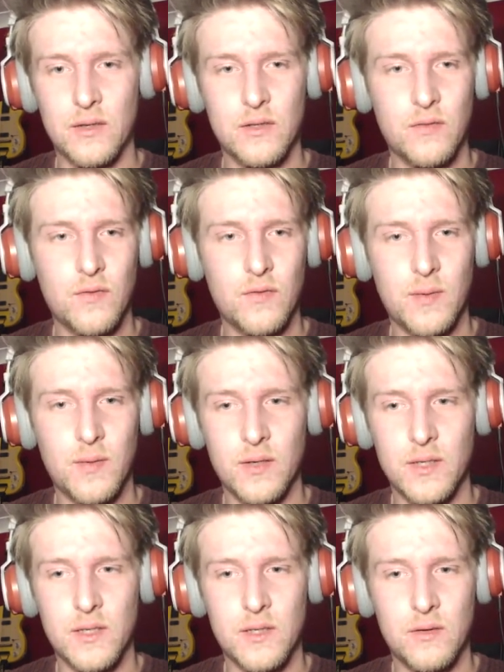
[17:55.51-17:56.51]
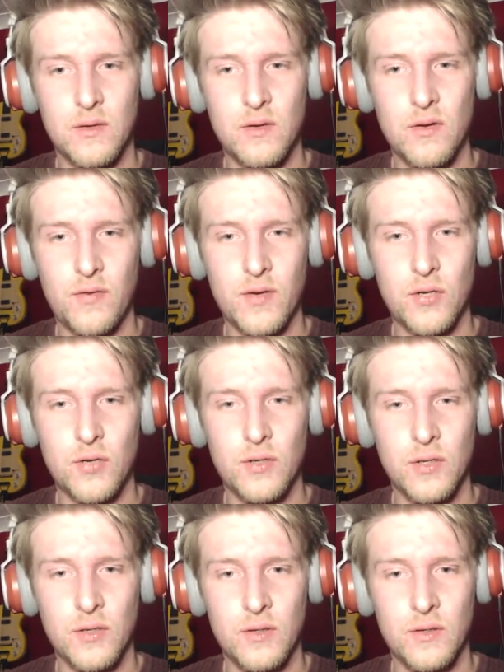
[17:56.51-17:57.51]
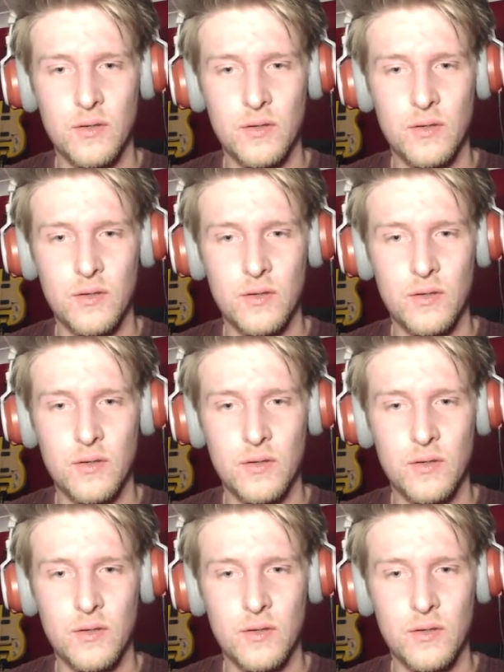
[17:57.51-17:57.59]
Because I've got to be honest, it's not very good.